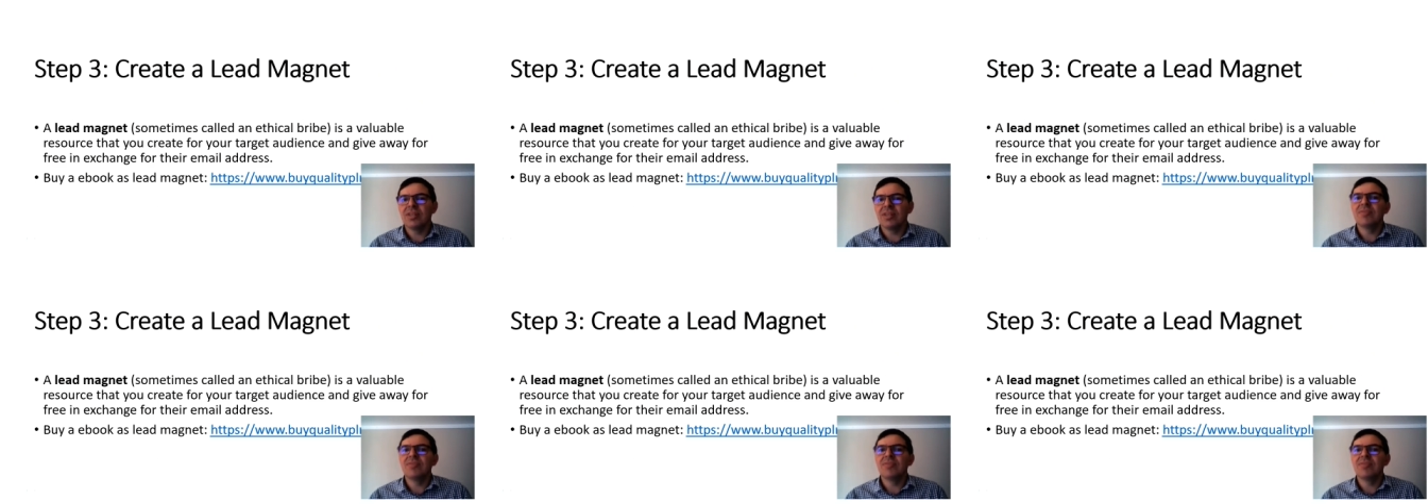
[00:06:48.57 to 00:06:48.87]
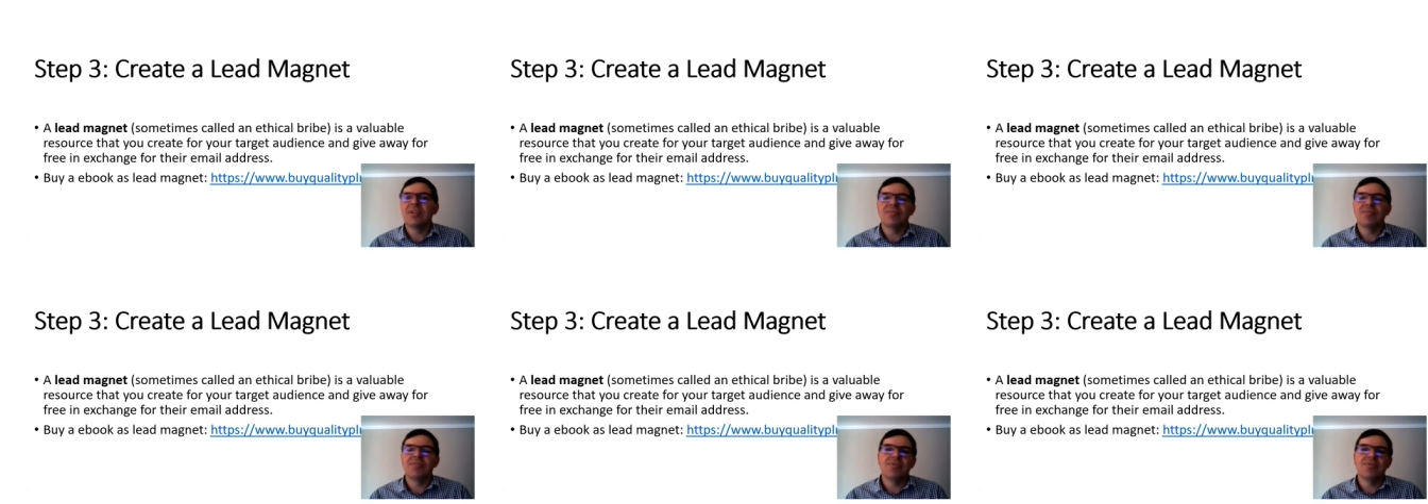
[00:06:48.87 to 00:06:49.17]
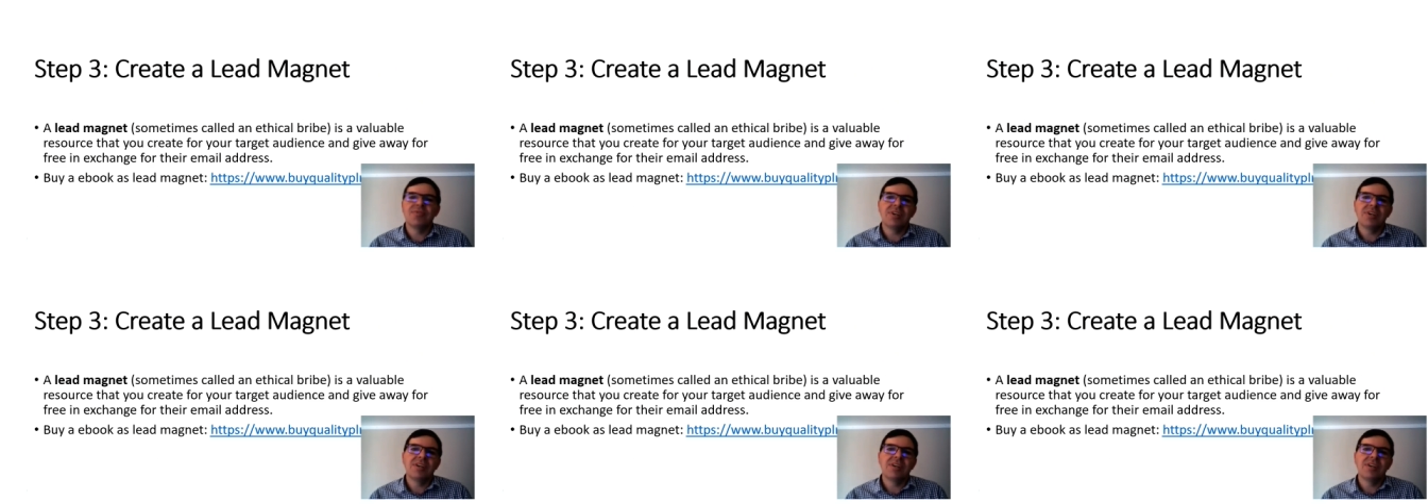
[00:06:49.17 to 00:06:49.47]
give it a
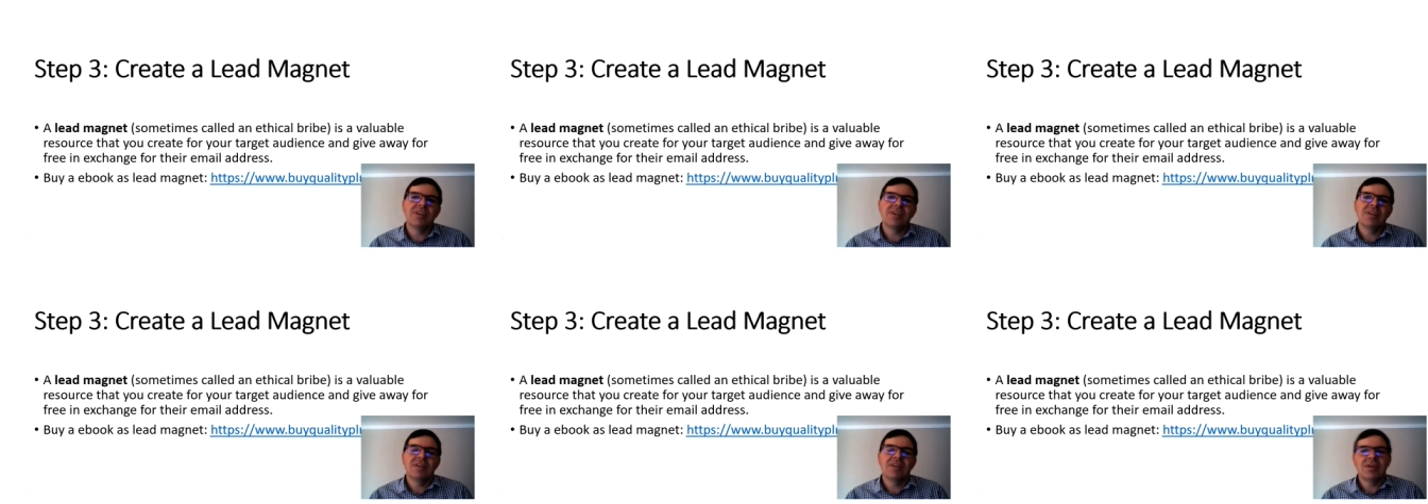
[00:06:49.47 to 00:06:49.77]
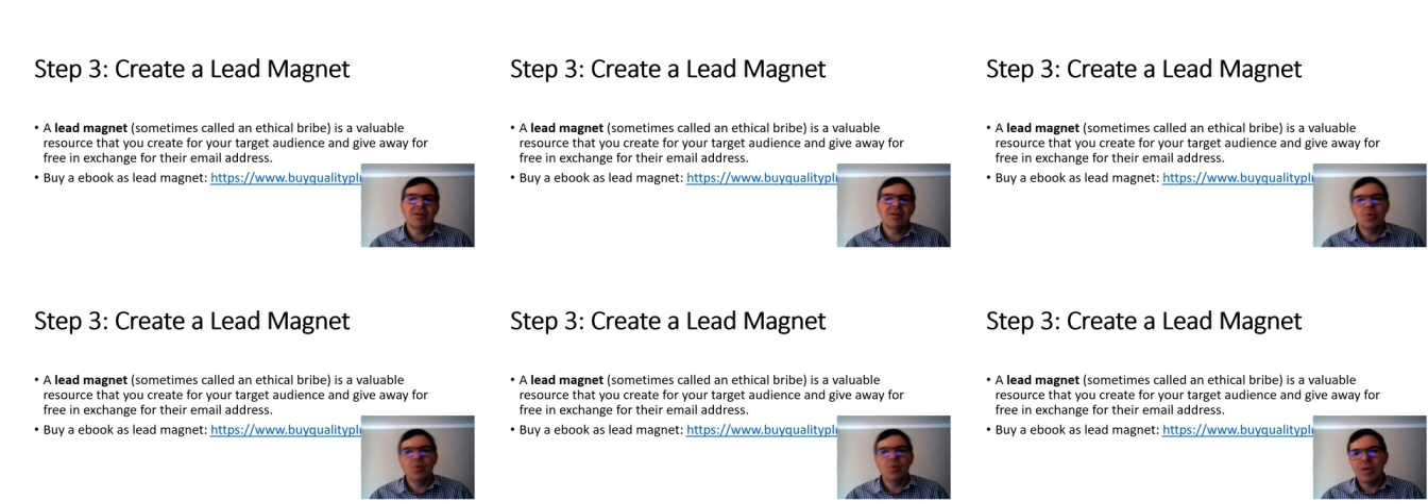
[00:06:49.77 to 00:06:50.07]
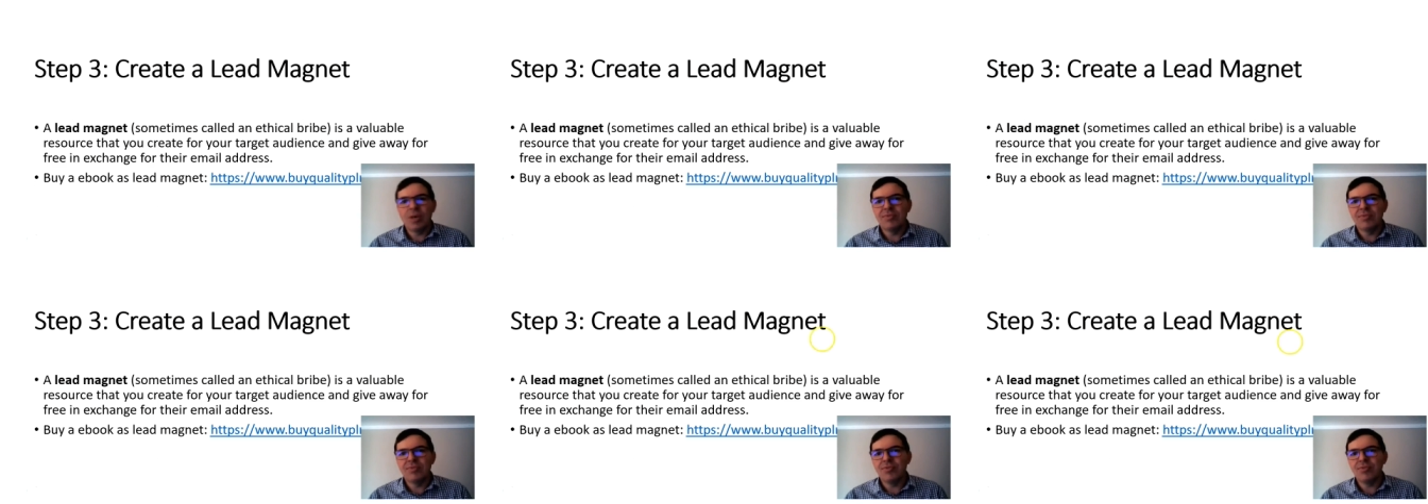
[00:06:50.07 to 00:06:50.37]
free uh,
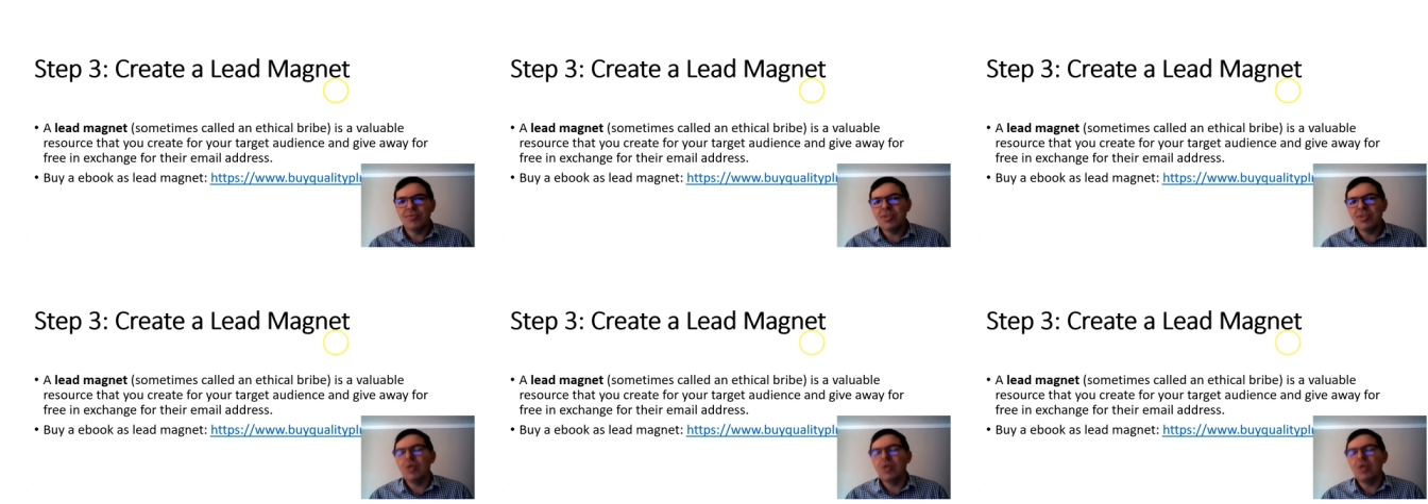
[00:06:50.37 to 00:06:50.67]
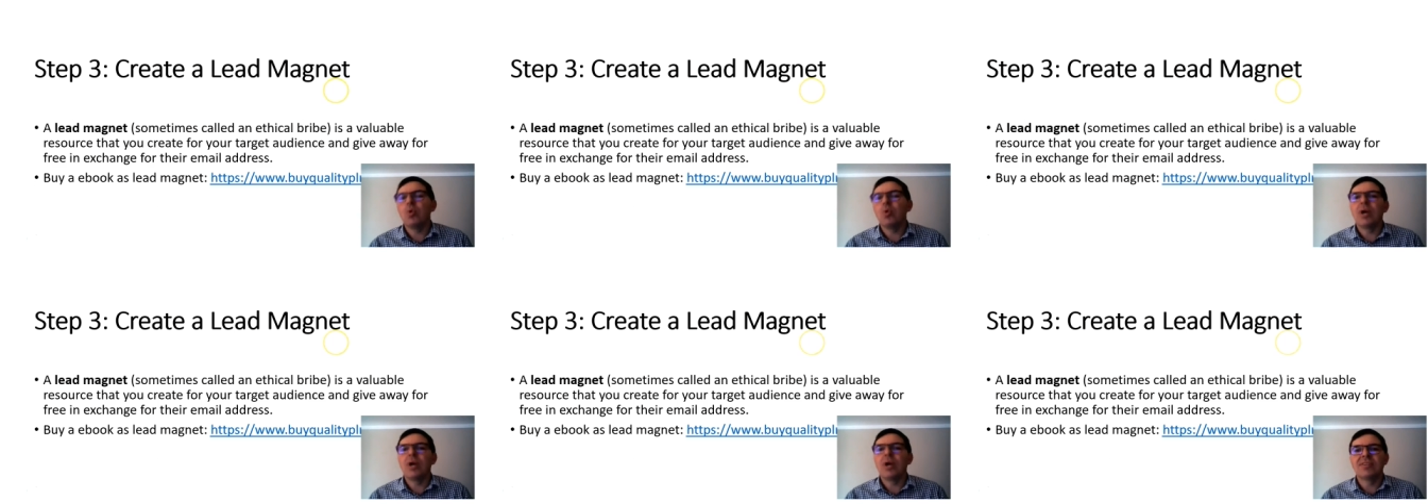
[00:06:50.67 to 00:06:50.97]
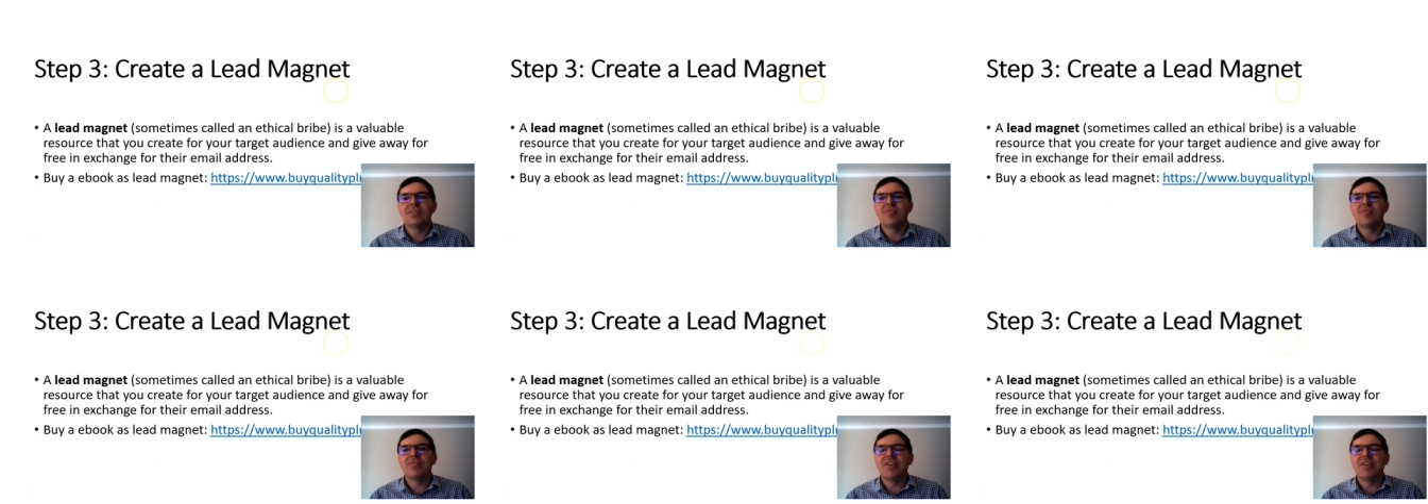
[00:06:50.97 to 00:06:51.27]
away for free or
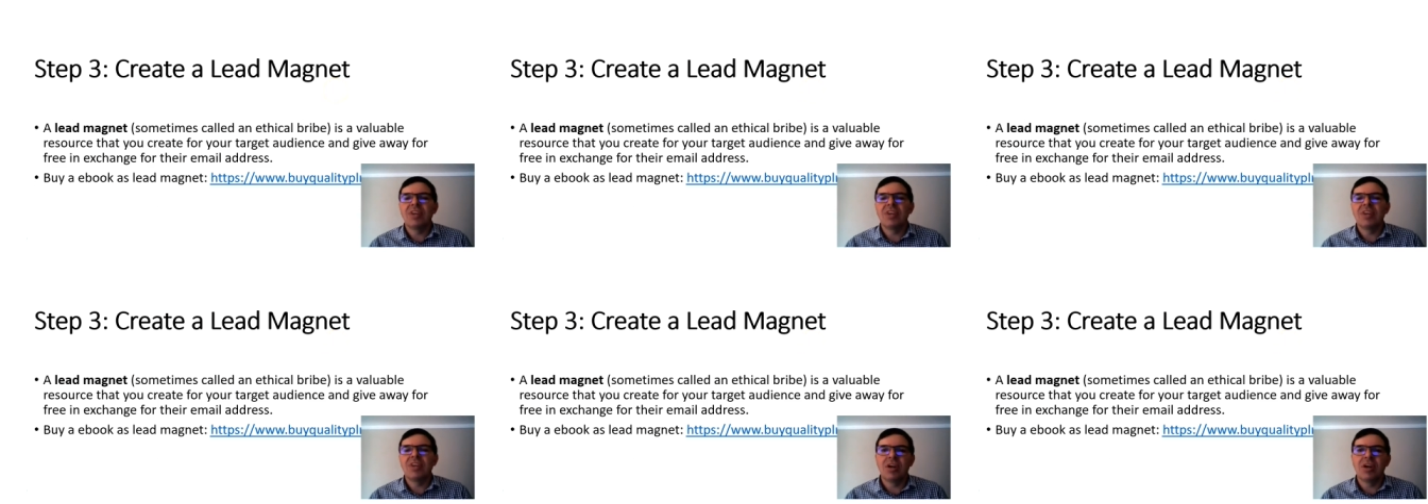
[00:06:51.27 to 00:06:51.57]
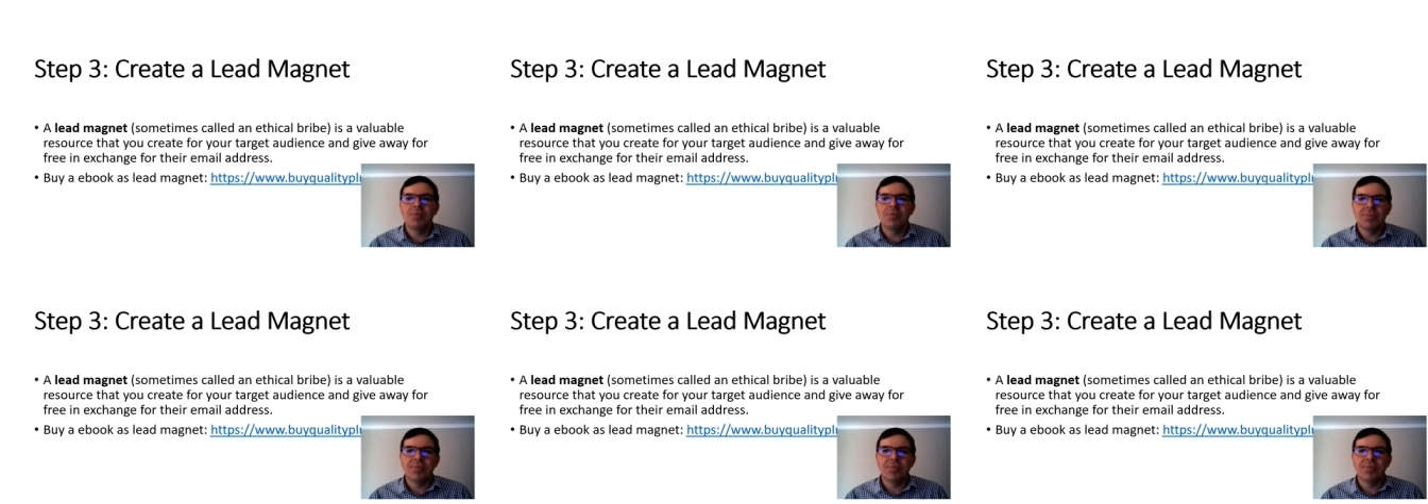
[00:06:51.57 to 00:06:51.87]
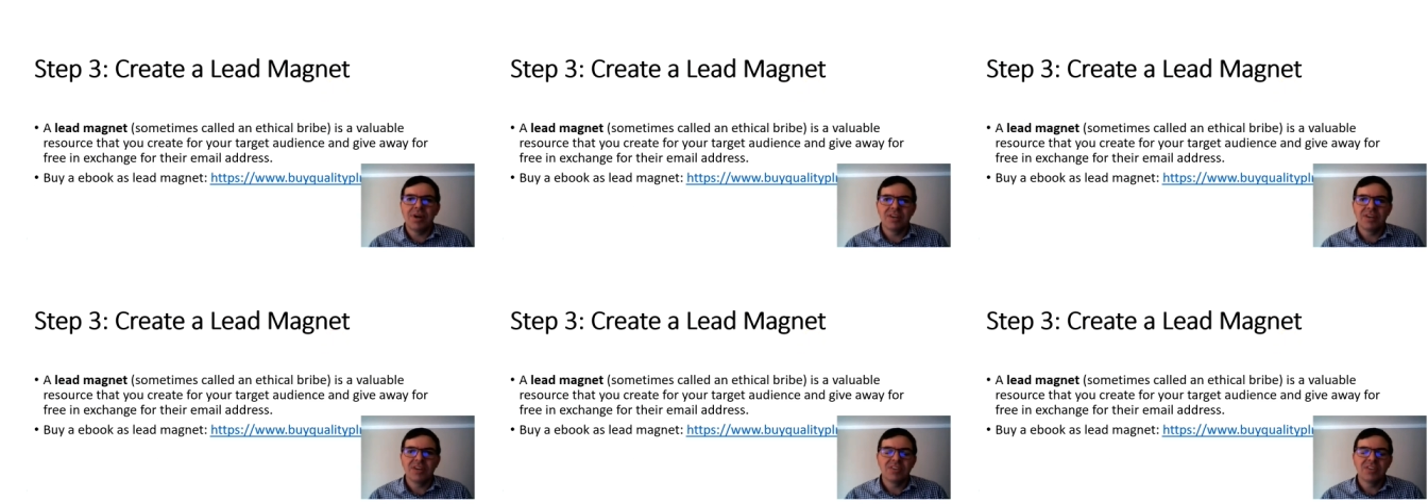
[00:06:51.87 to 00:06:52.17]
at a very low
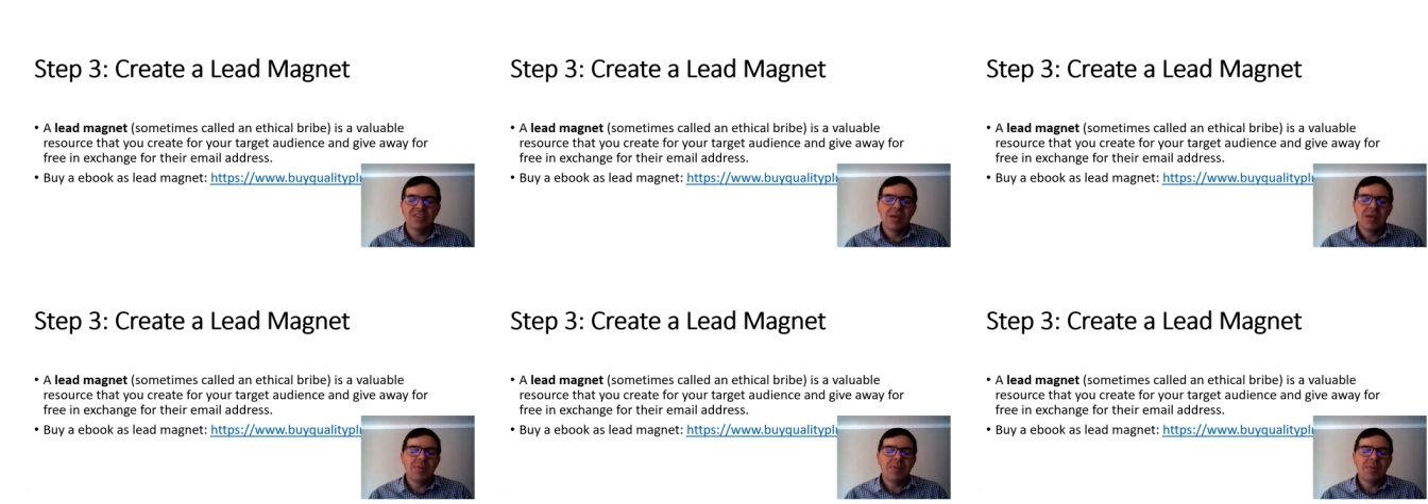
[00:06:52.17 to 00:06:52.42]
price.